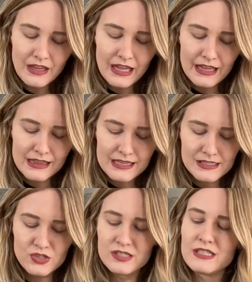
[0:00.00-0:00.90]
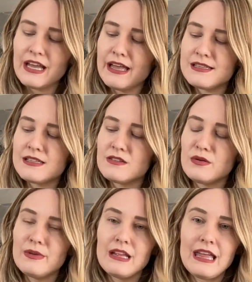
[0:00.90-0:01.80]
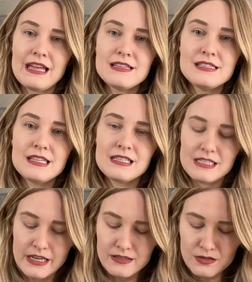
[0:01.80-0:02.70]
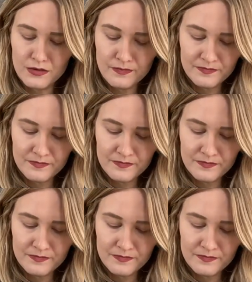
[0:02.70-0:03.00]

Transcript: And this just has a little bit of hand sanitizer.